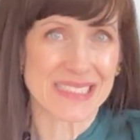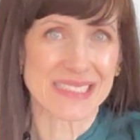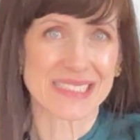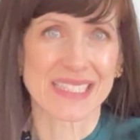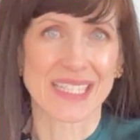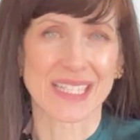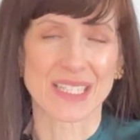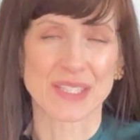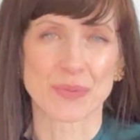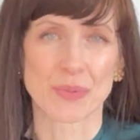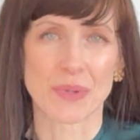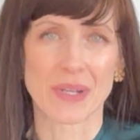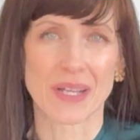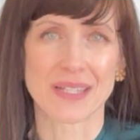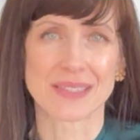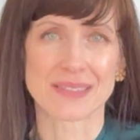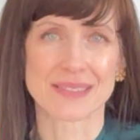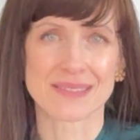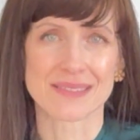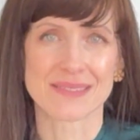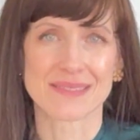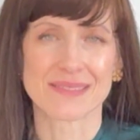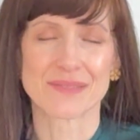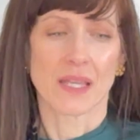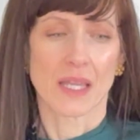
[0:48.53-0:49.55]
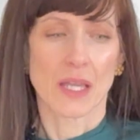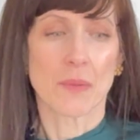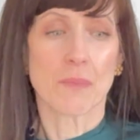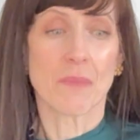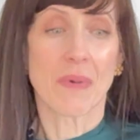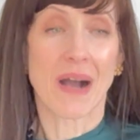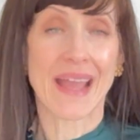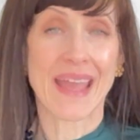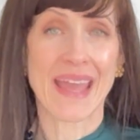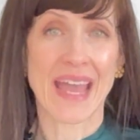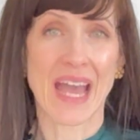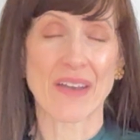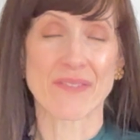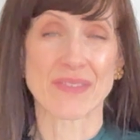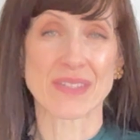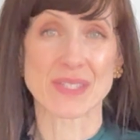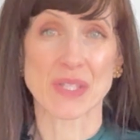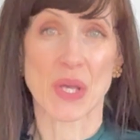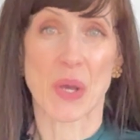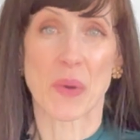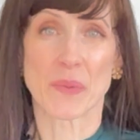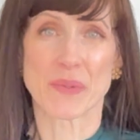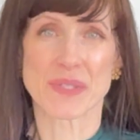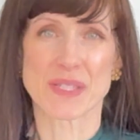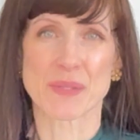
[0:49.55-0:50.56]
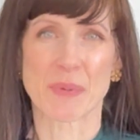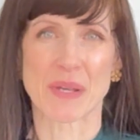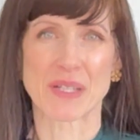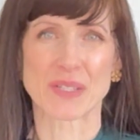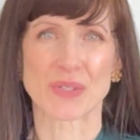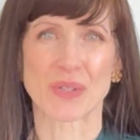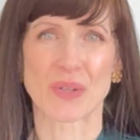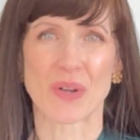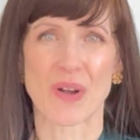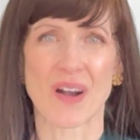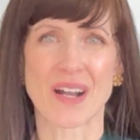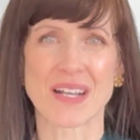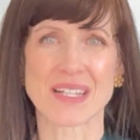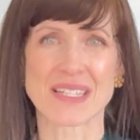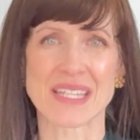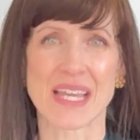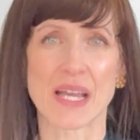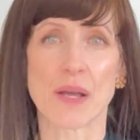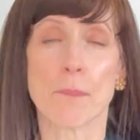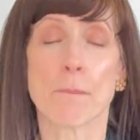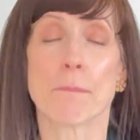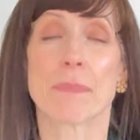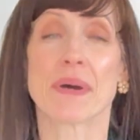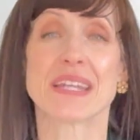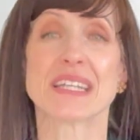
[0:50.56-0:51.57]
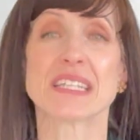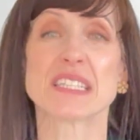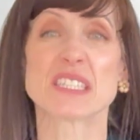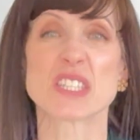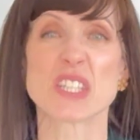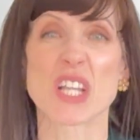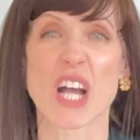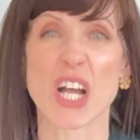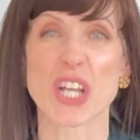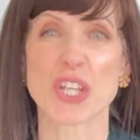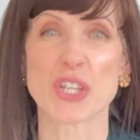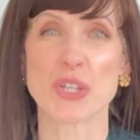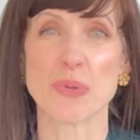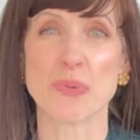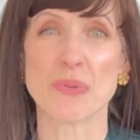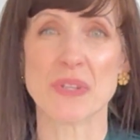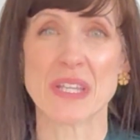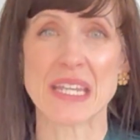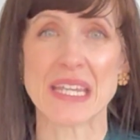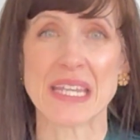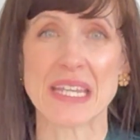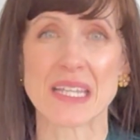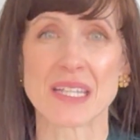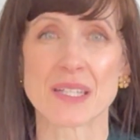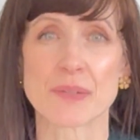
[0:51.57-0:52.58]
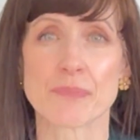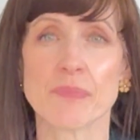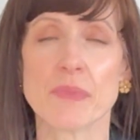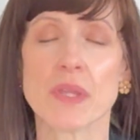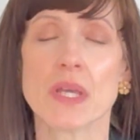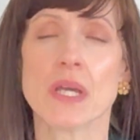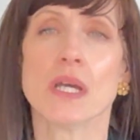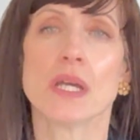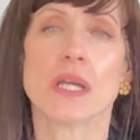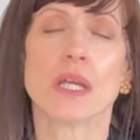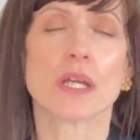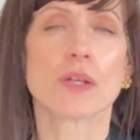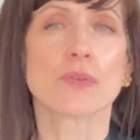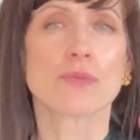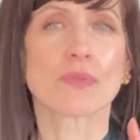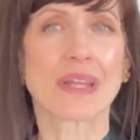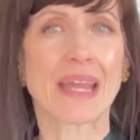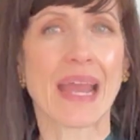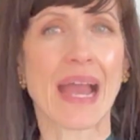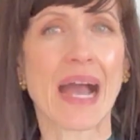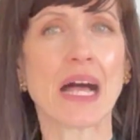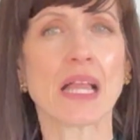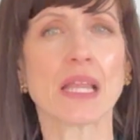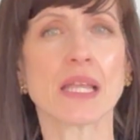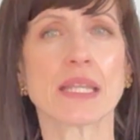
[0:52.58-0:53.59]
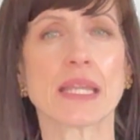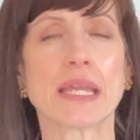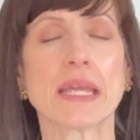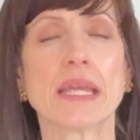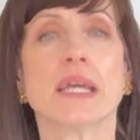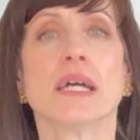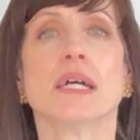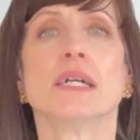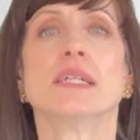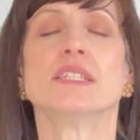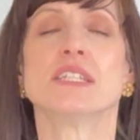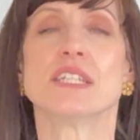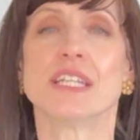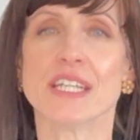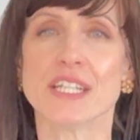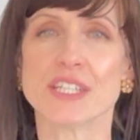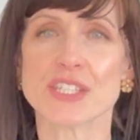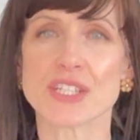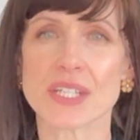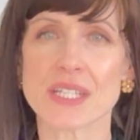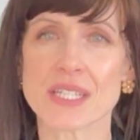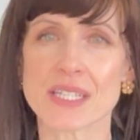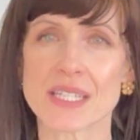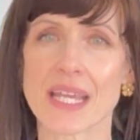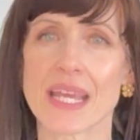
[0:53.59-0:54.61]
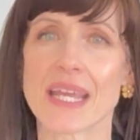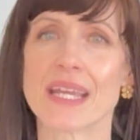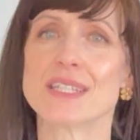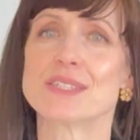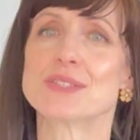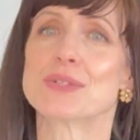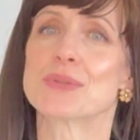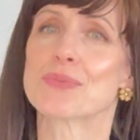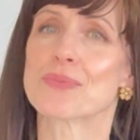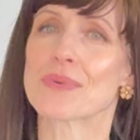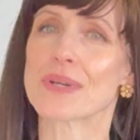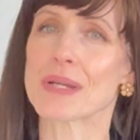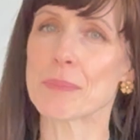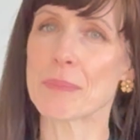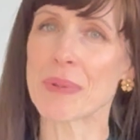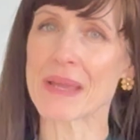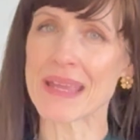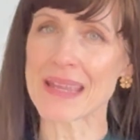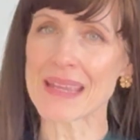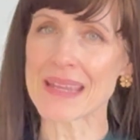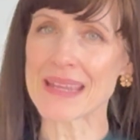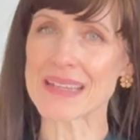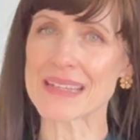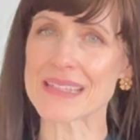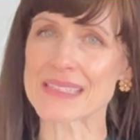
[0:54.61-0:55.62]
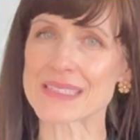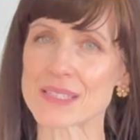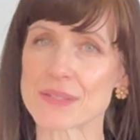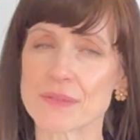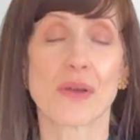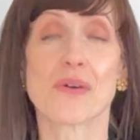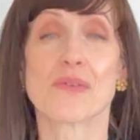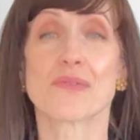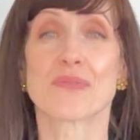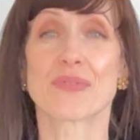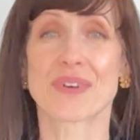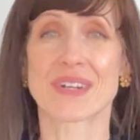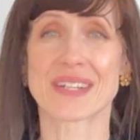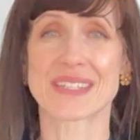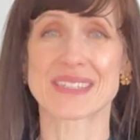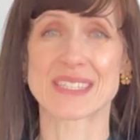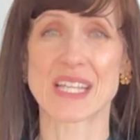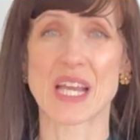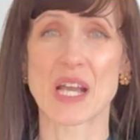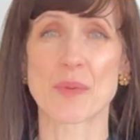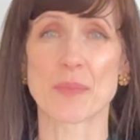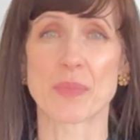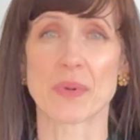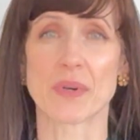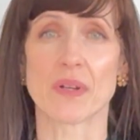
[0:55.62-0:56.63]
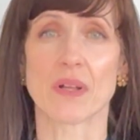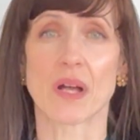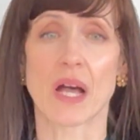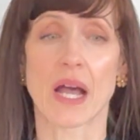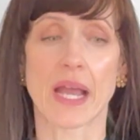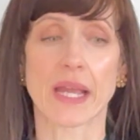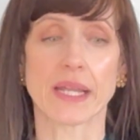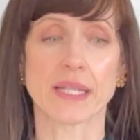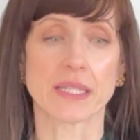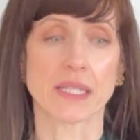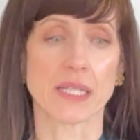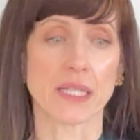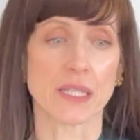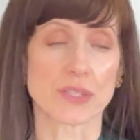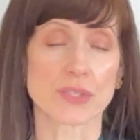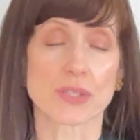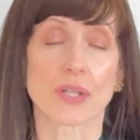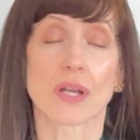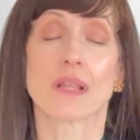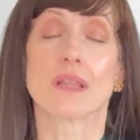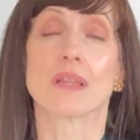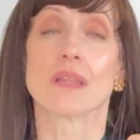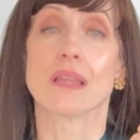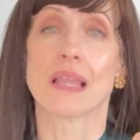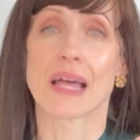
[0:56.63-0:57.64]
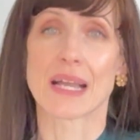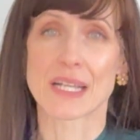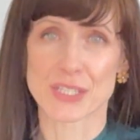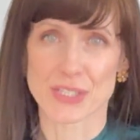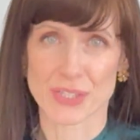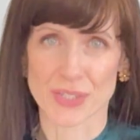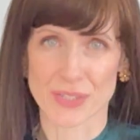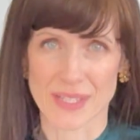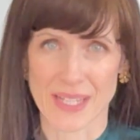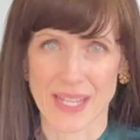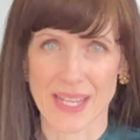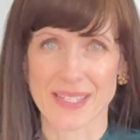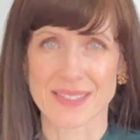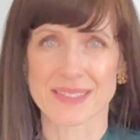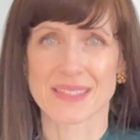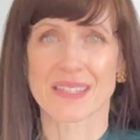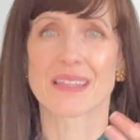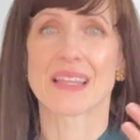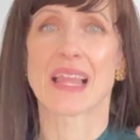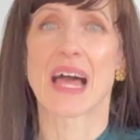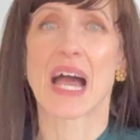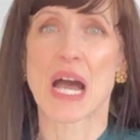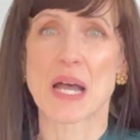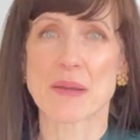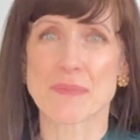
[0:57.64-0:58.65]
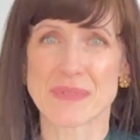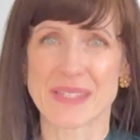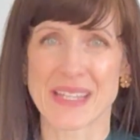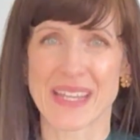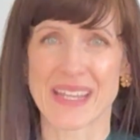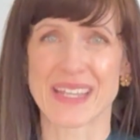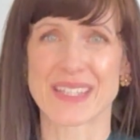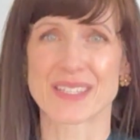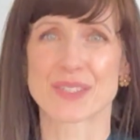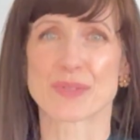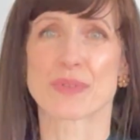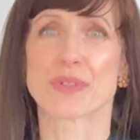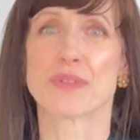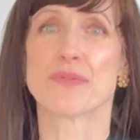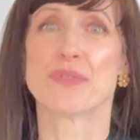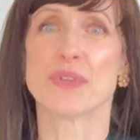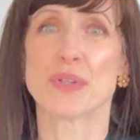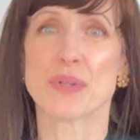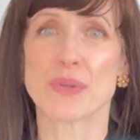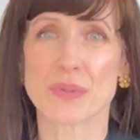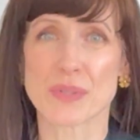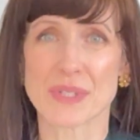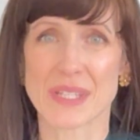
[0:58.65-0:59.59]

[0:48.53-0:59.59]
Guess what? It might have its own special content, but it's not unique. In reality, teaching days repeat. For example, I teach lecture days, lab days, review